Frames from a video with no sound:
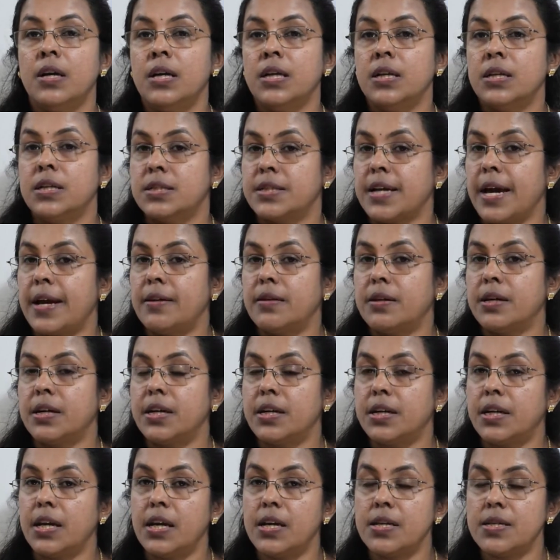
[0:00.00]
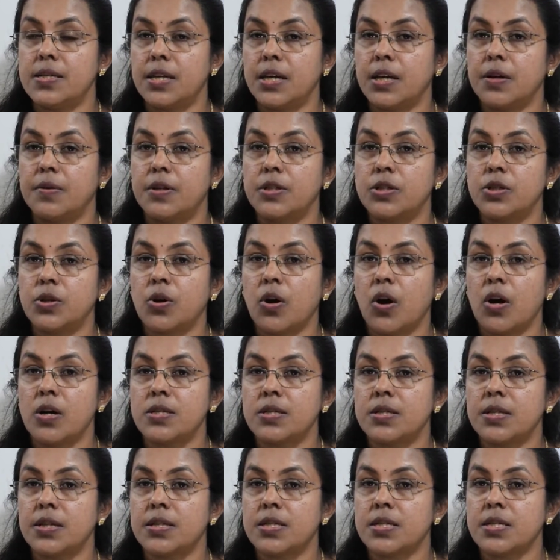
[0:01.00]
sin 30 is equal to
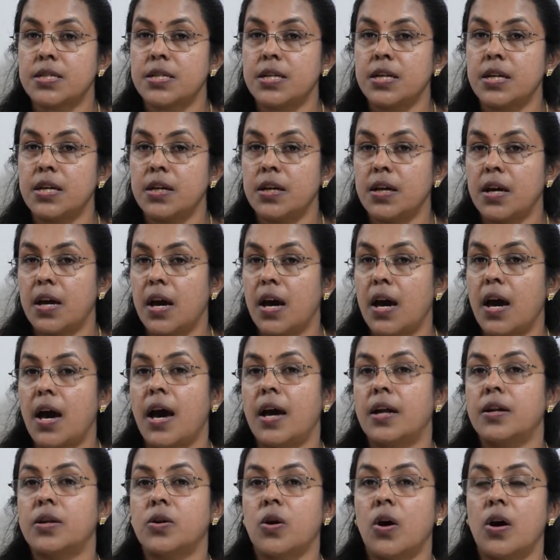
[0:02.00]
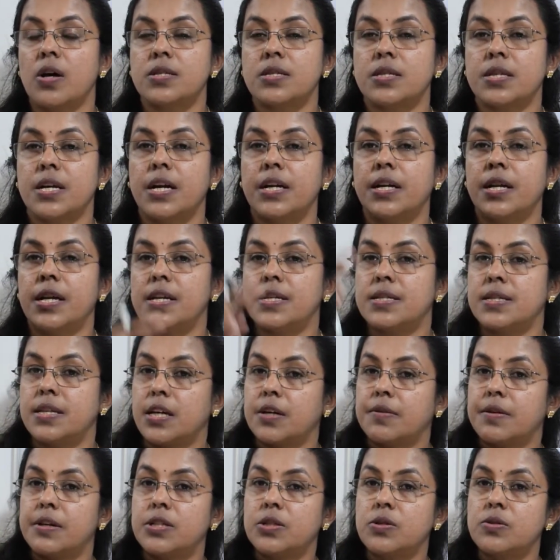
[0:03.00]
cos 60 and cos 30 is
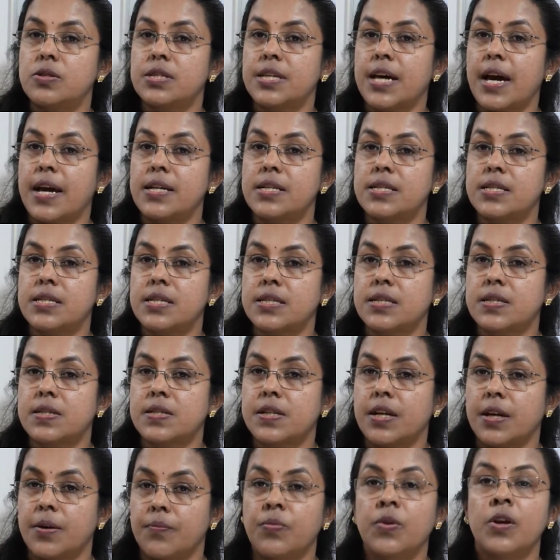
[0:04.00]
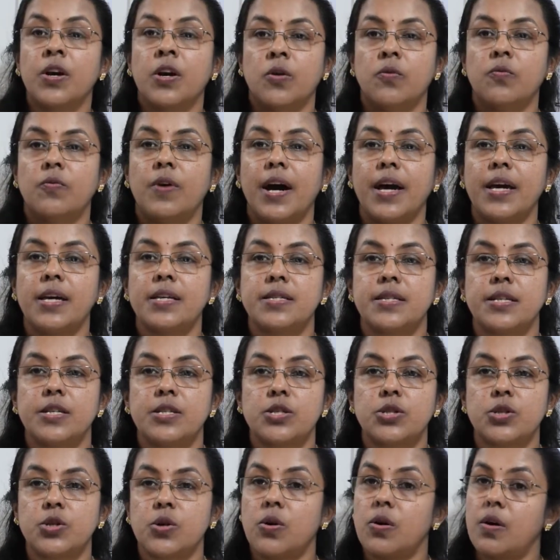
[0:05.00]
equal to sin 60. Why is it
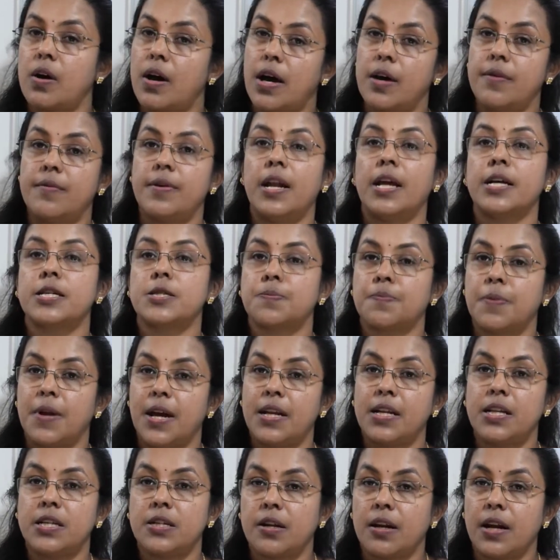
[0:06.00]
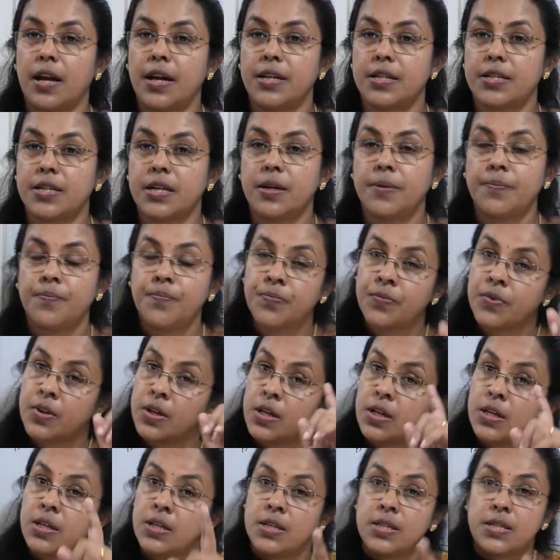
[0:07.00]
so? I will explain it later.
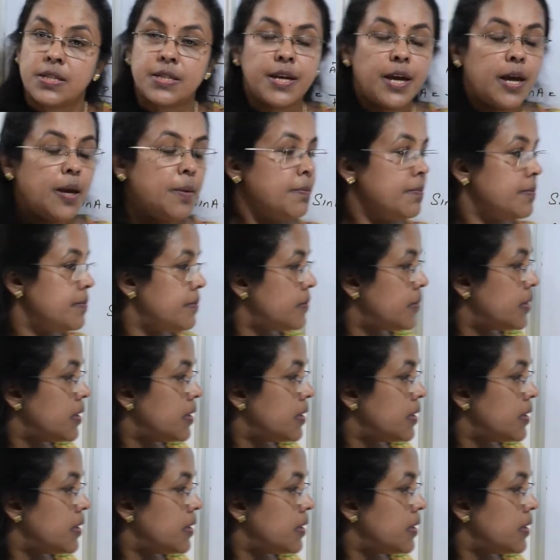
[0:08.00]
Same